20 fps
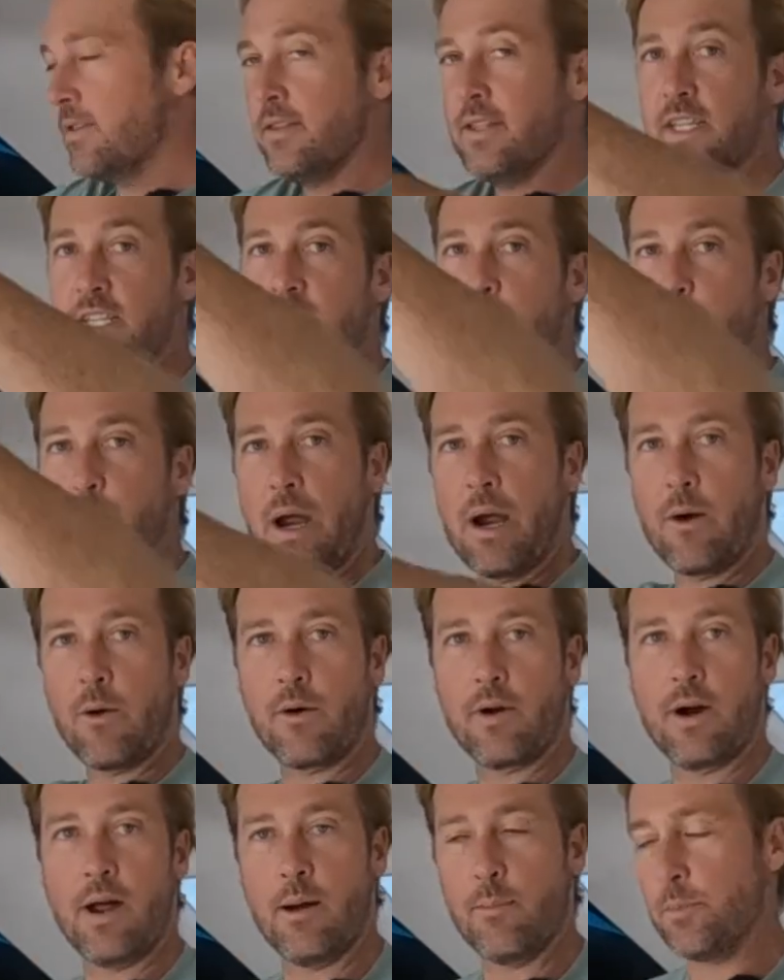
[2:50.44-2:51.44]
These
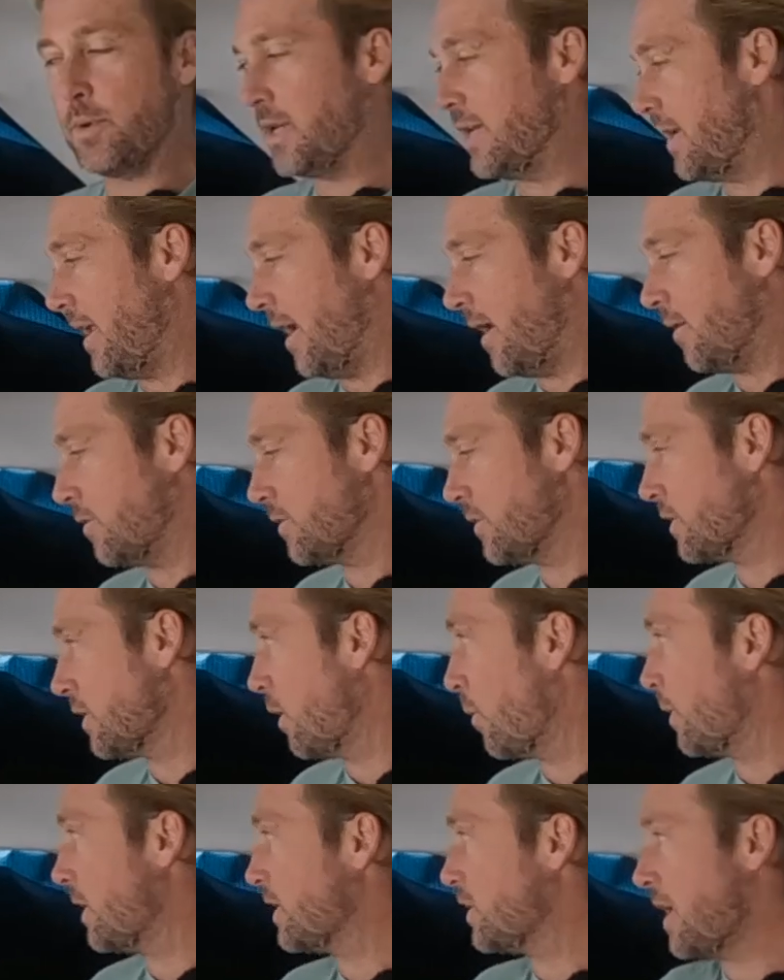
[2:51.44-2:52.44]
power up and down.
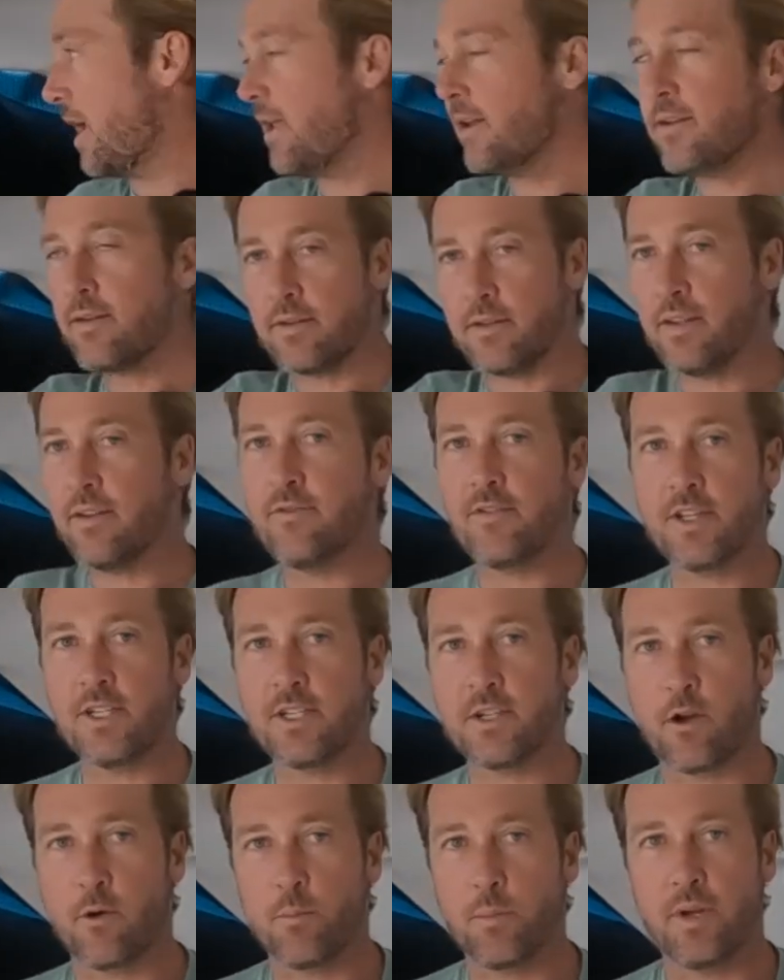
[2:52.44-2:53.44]
So we tend to leave
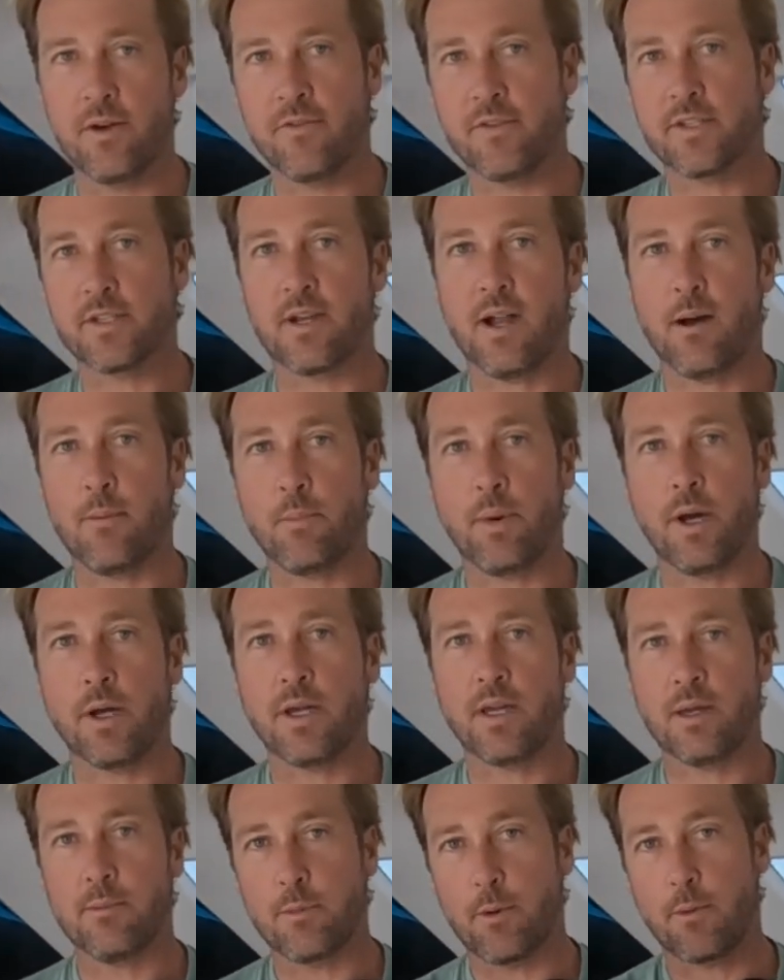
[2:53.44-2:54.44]
these open if it's not
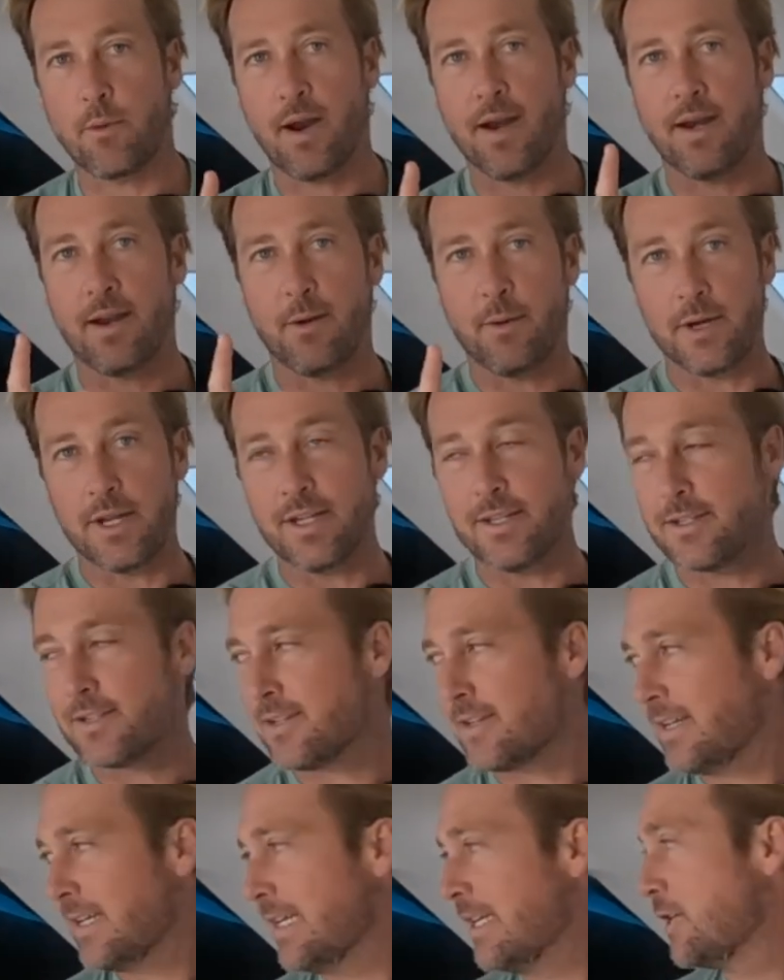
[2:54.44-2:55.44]
buggy, but right now it
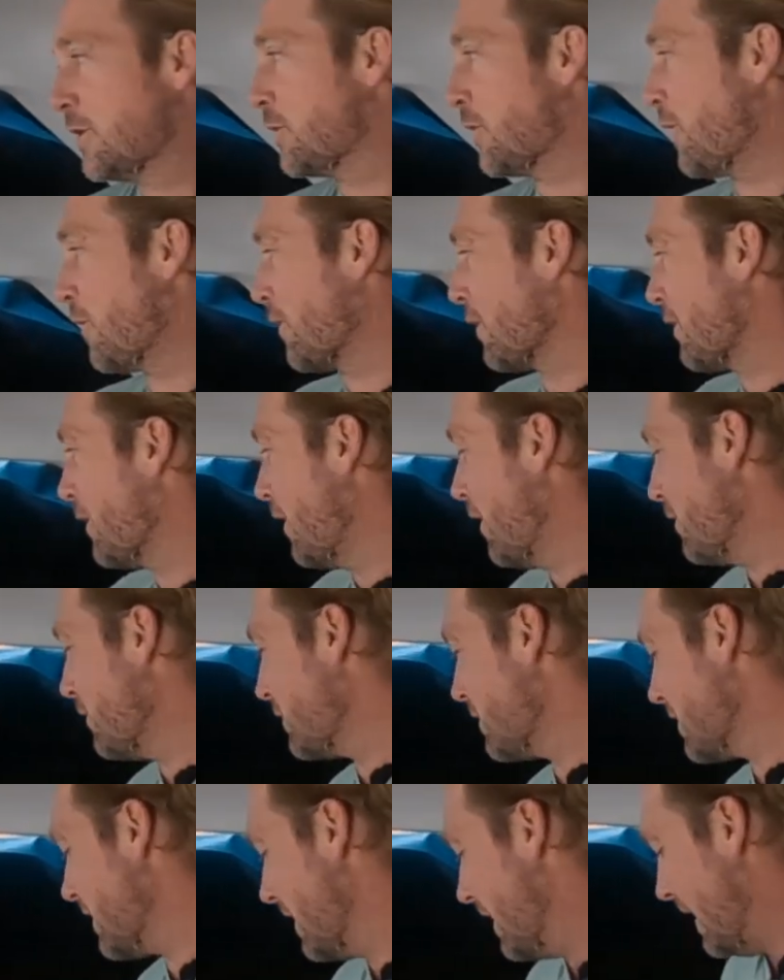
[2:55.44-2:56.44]
is. So they're
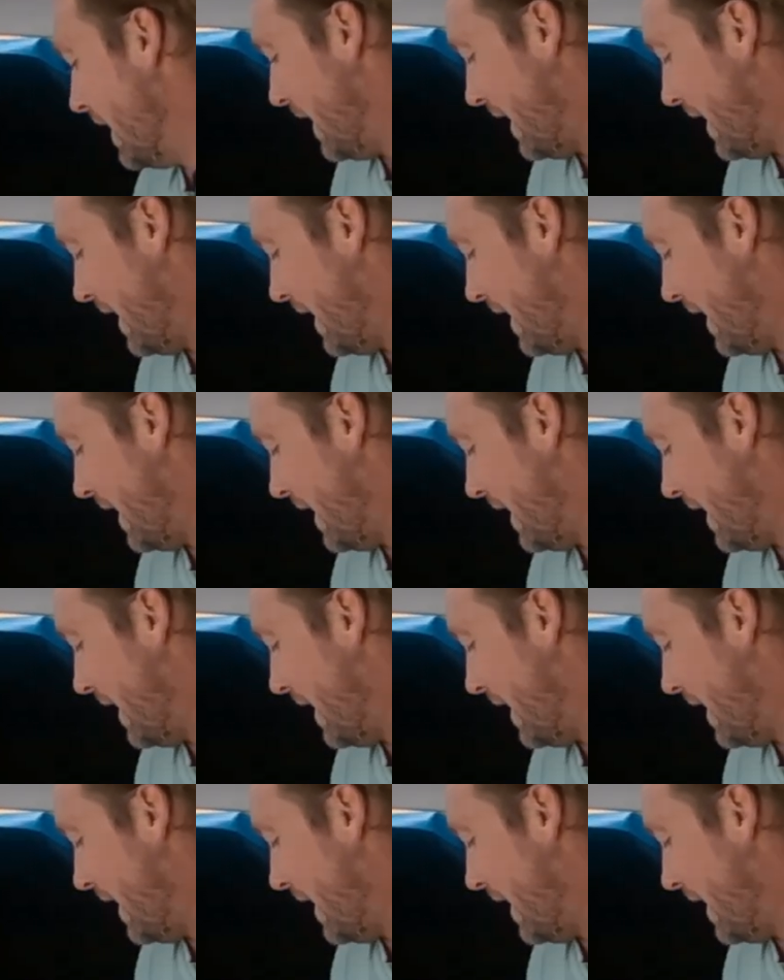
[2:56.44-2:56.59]
closed.